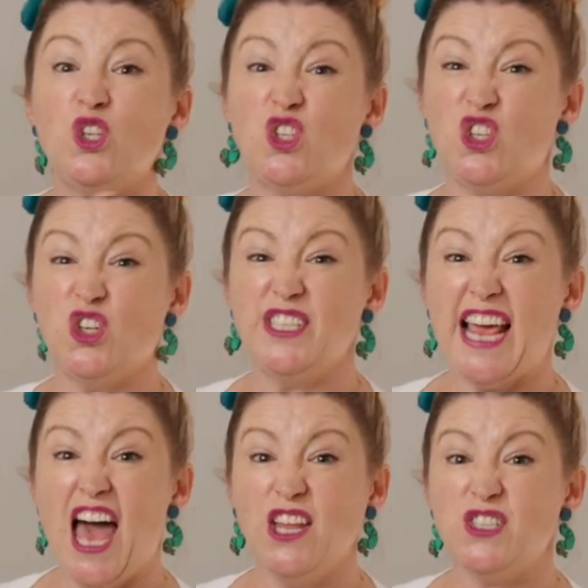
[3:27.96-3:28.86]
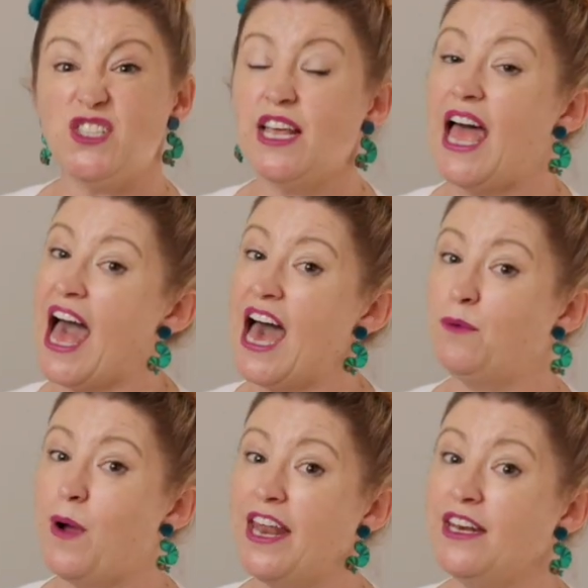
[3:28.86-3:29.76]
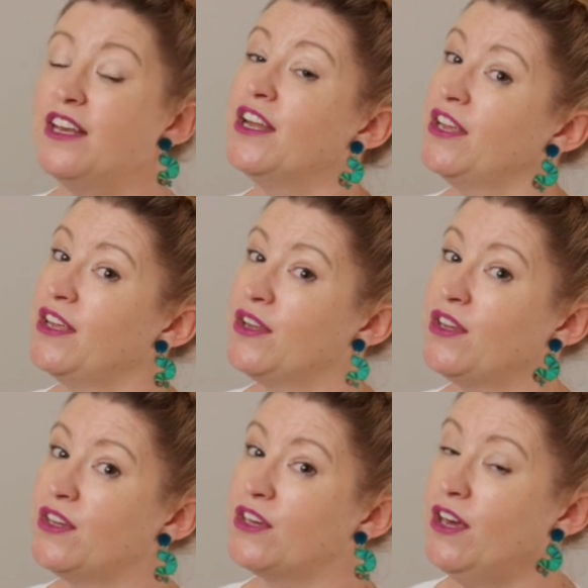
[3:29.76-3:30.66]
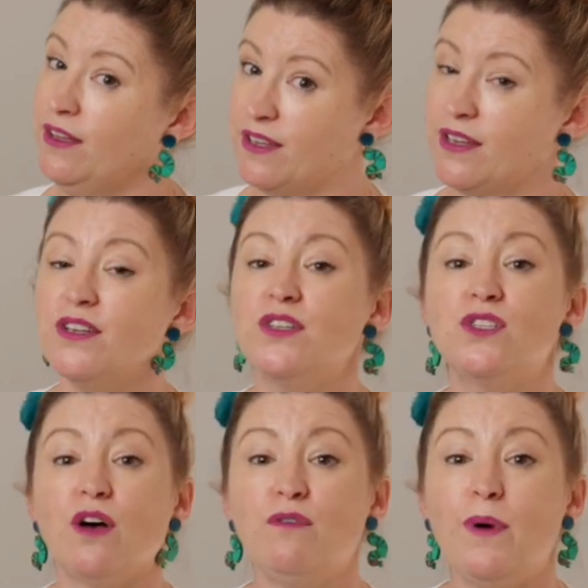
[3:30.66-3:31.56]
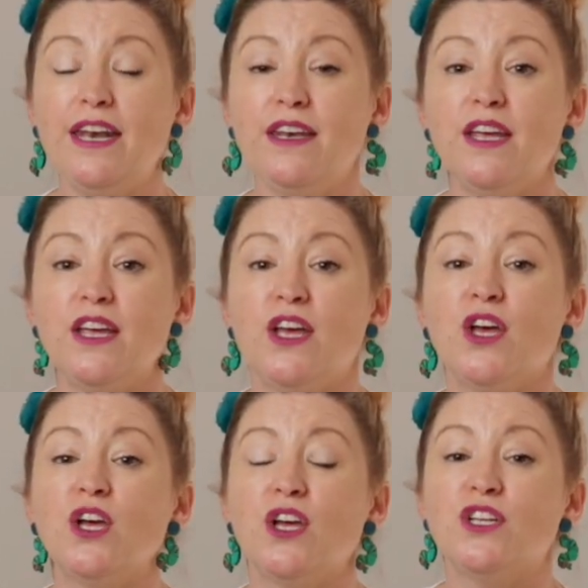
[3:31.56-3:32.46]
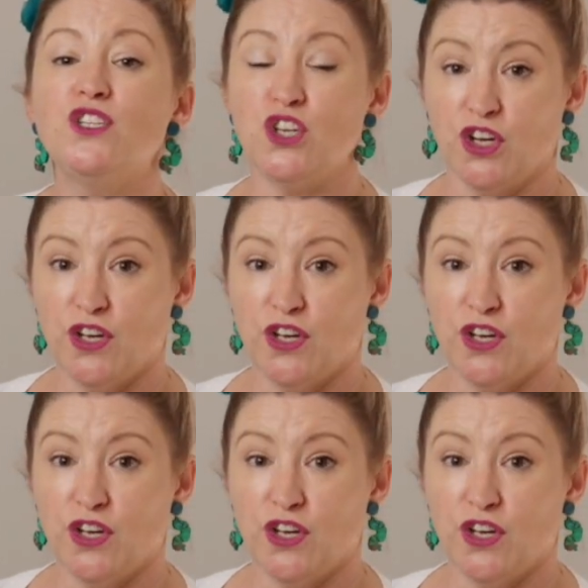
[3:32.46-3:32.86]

Two sounds, hard one. G. Soft one. J.